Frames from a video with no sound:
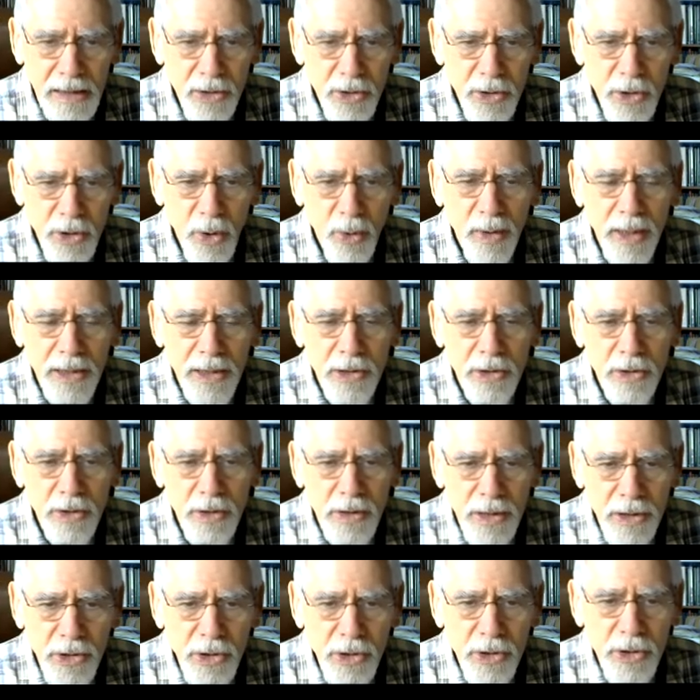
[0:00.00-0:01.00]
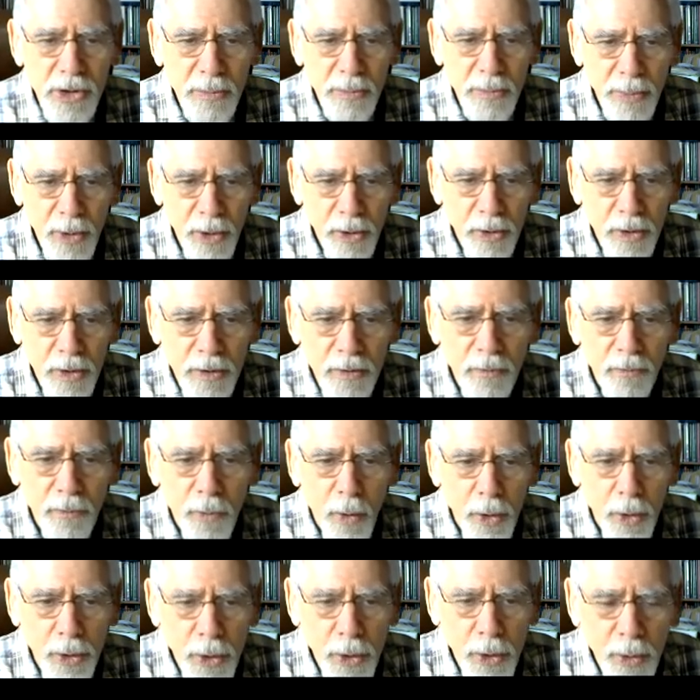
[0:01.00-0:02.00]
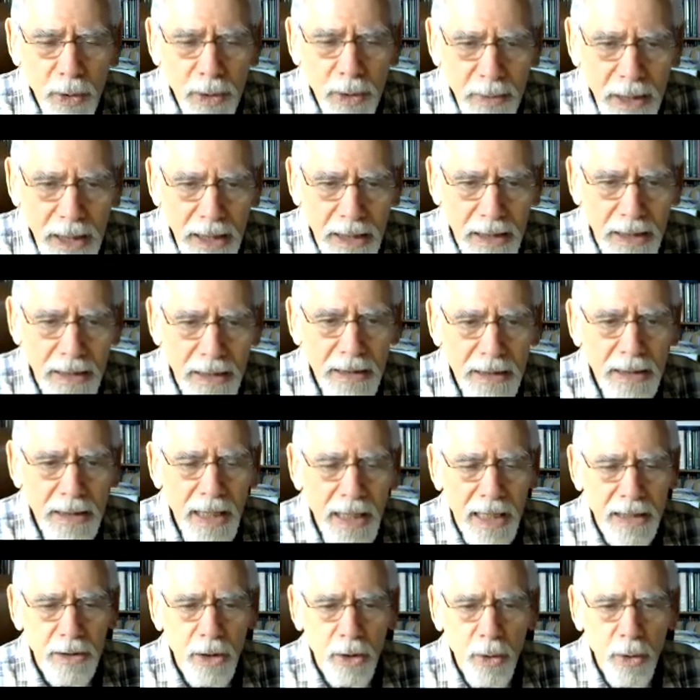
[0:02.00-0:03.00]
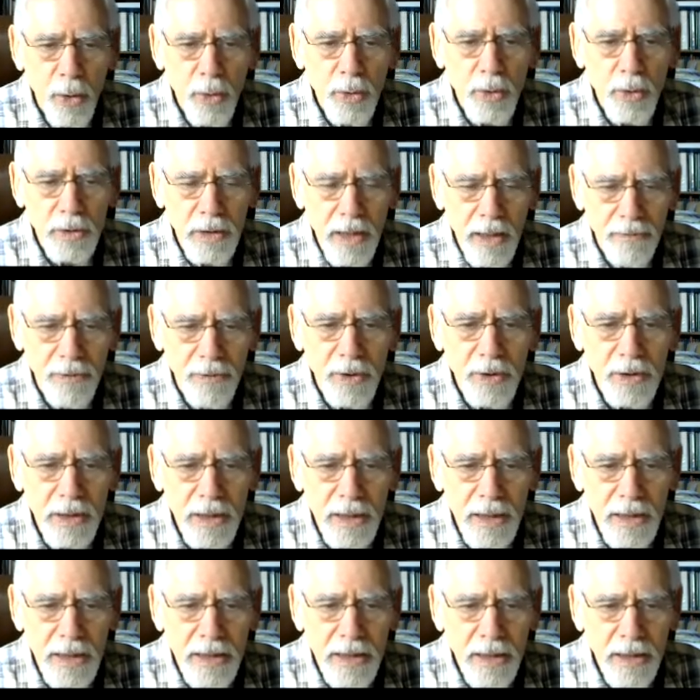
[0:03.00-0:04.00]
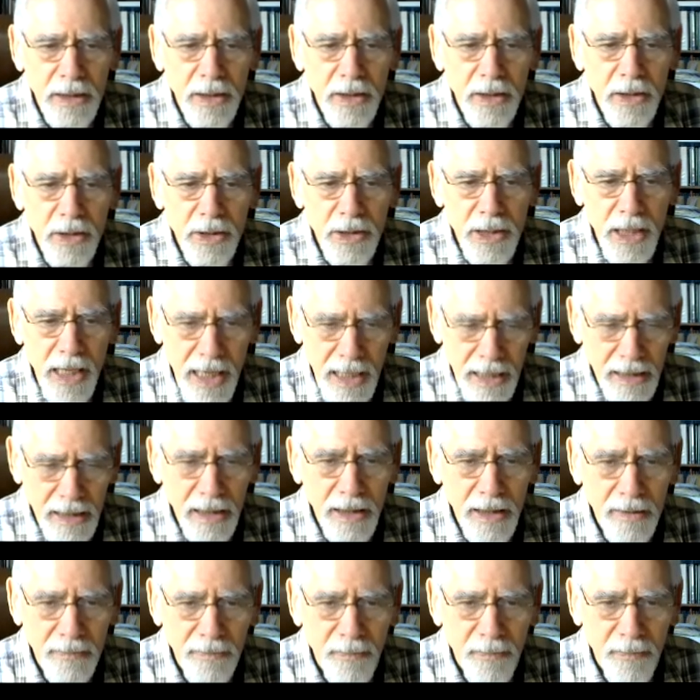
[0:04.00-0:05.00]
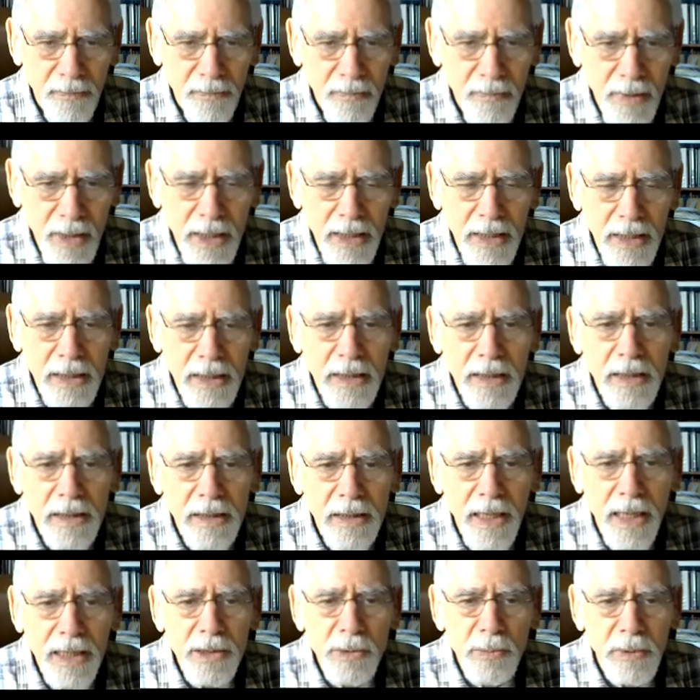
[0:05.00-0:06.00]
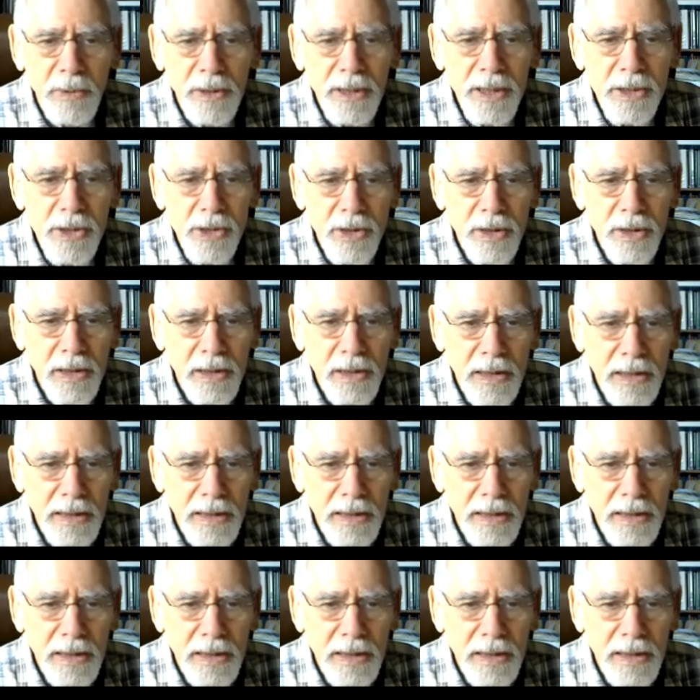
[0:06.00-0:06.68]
So this is a burden for you and me at the local level to handle. Next, please.